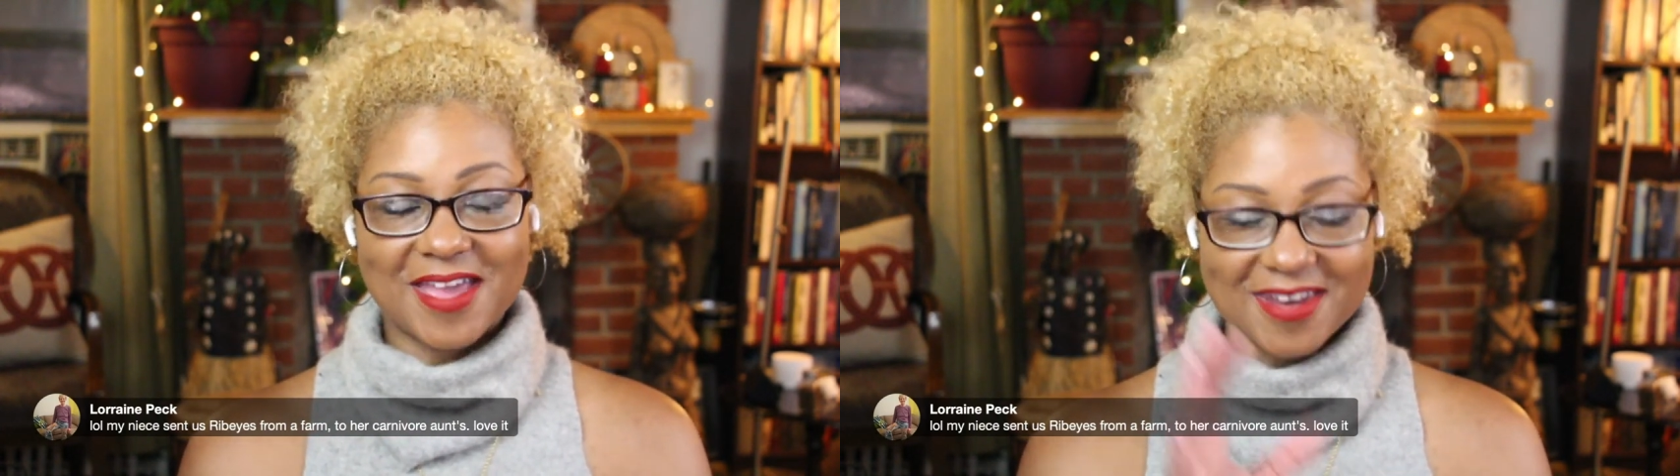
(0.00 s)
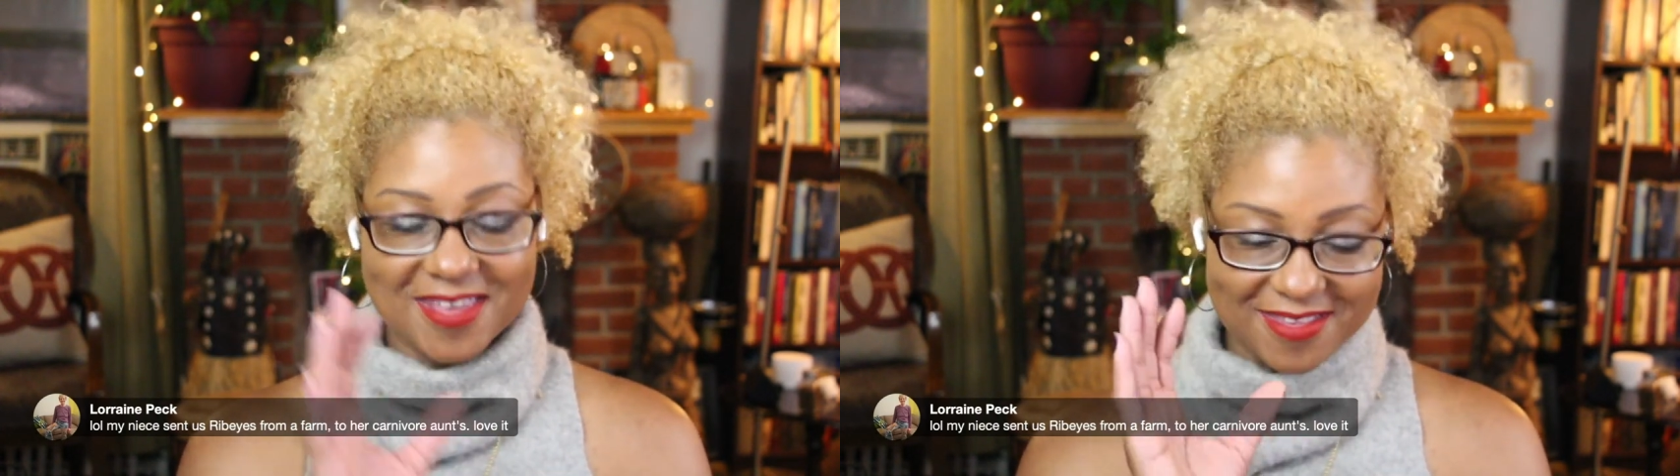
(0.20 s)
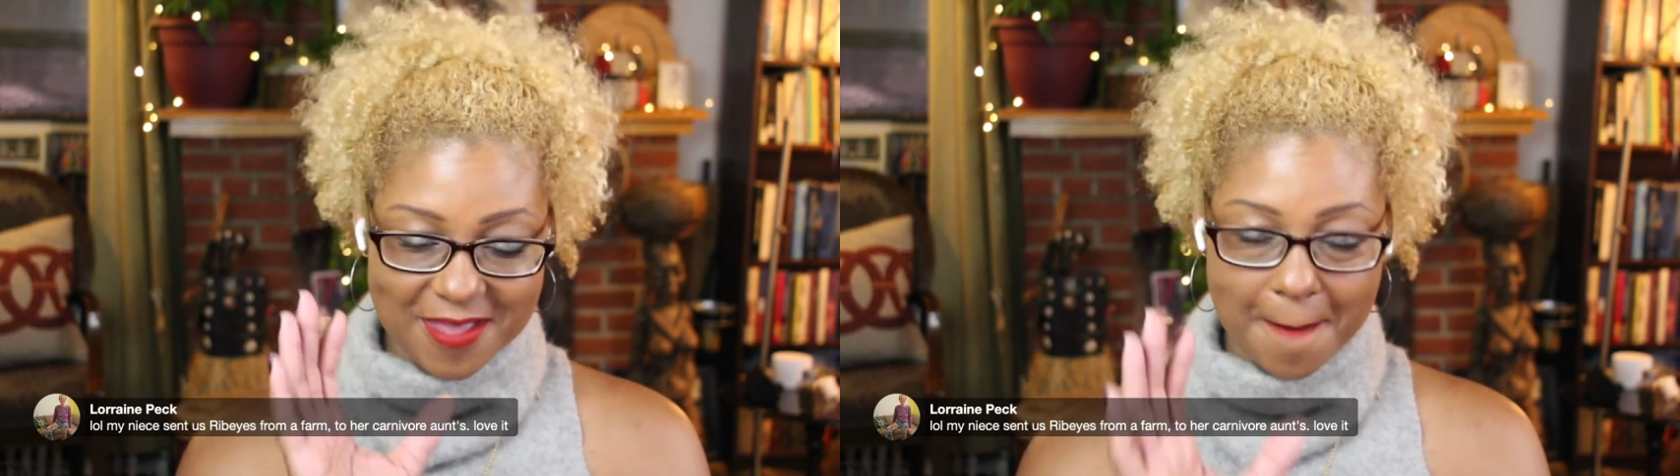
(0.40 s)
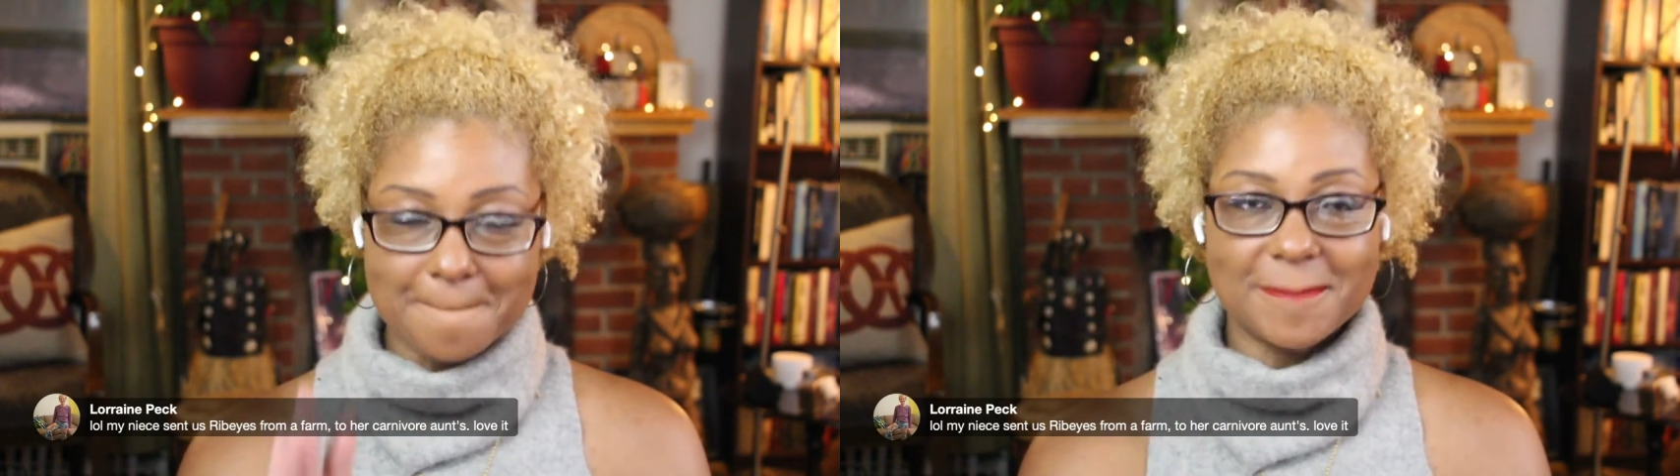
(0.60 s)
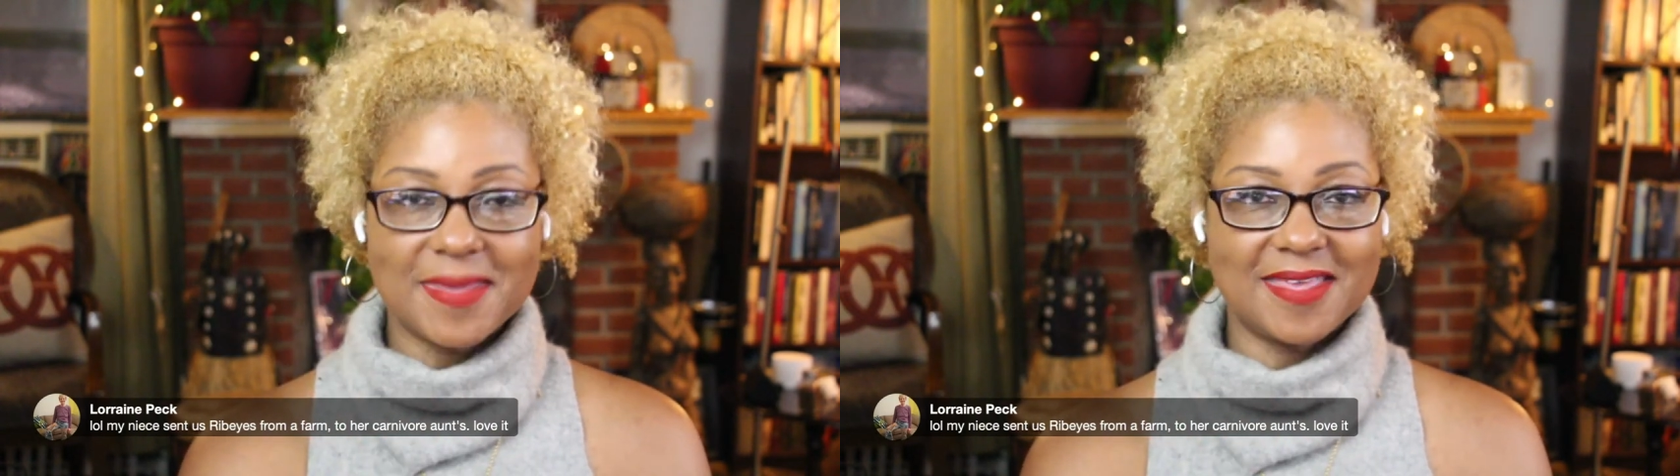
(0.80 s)
That is
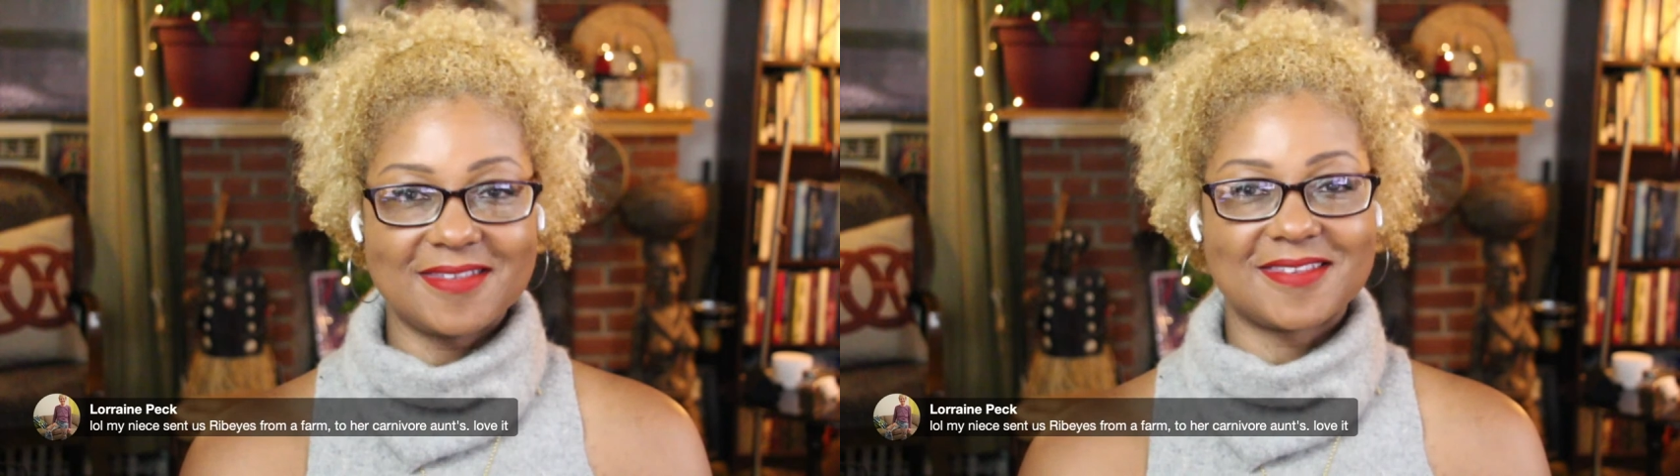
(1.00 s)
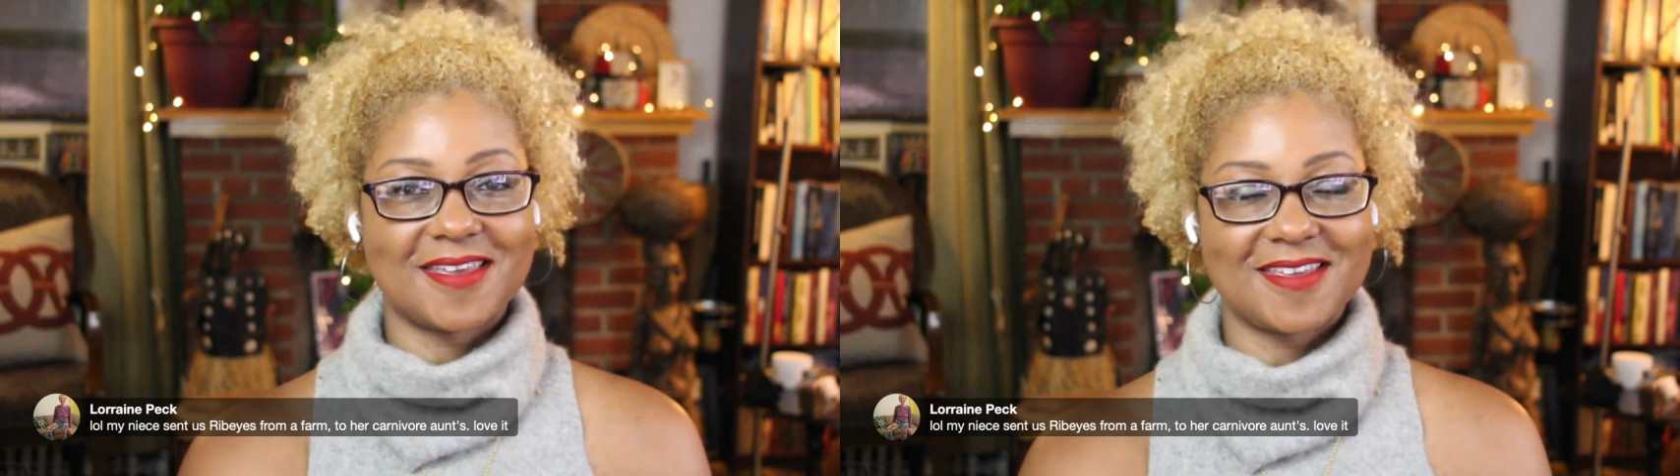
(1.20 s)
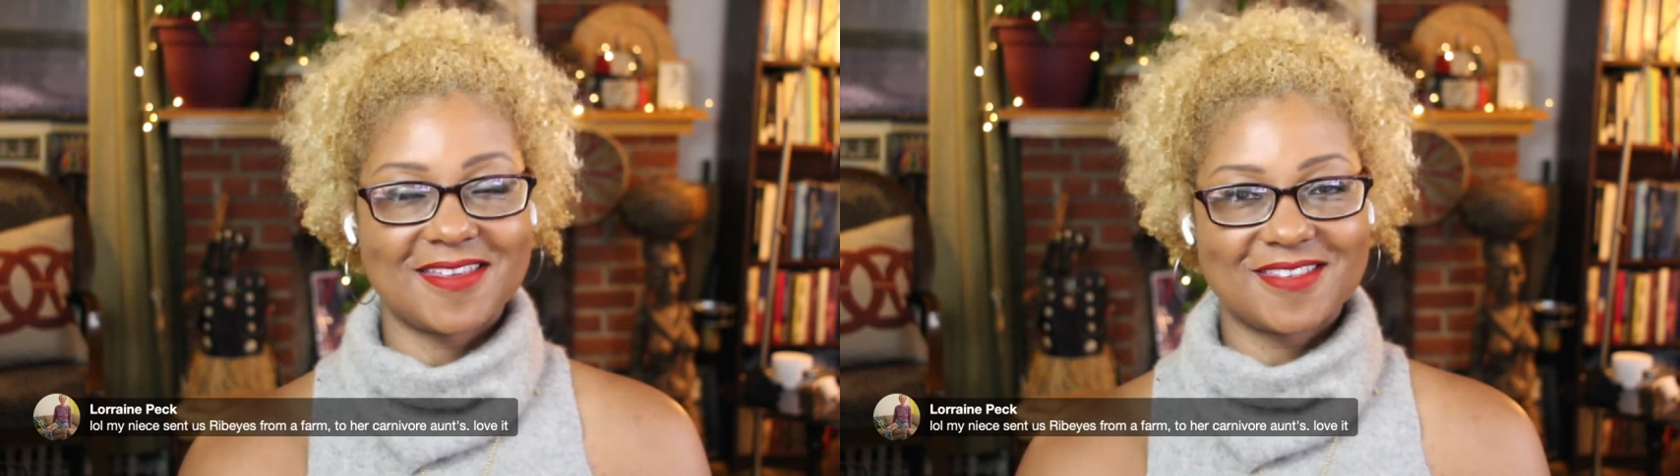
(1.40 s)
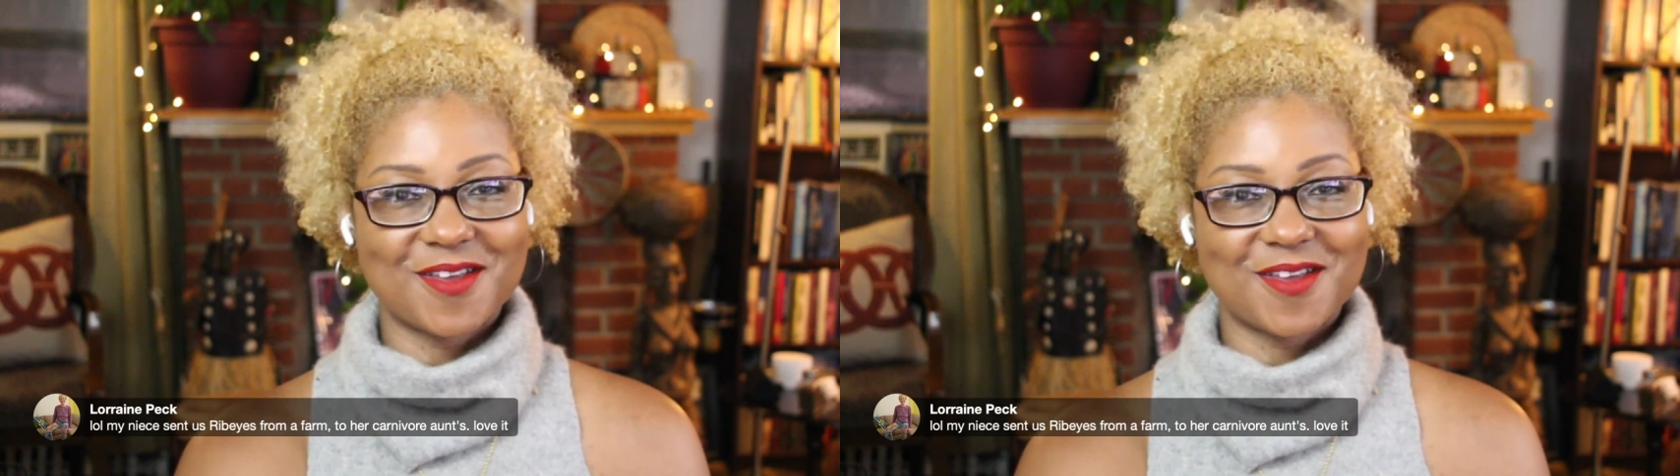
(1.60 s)
amazing.